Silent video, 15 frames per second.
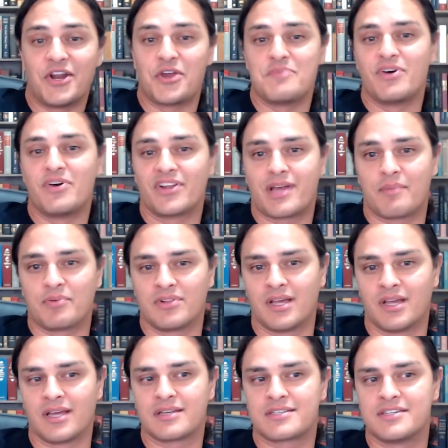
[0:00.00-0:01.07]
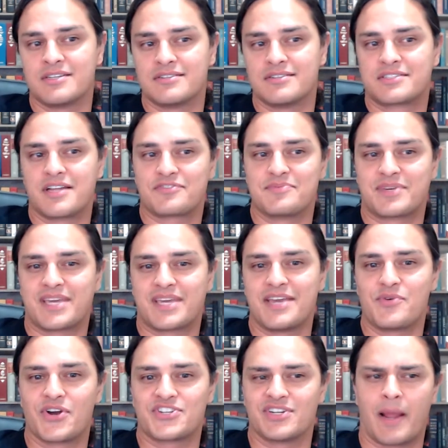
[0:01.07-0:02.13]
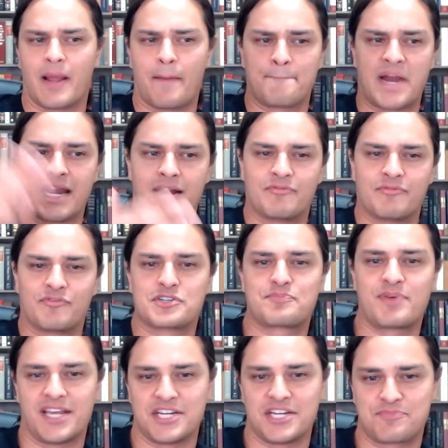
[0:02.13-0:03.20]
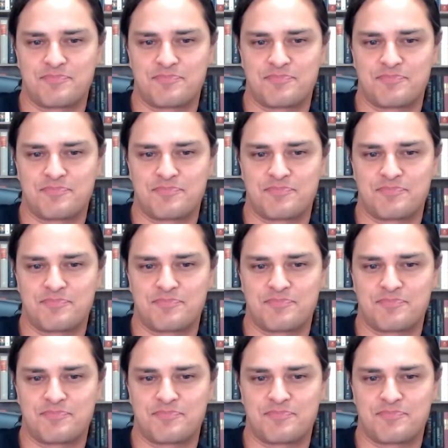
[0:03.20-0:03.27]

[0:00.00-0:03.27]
you build a couple links, you stuff some keywords, and you're like, bam, first page, pay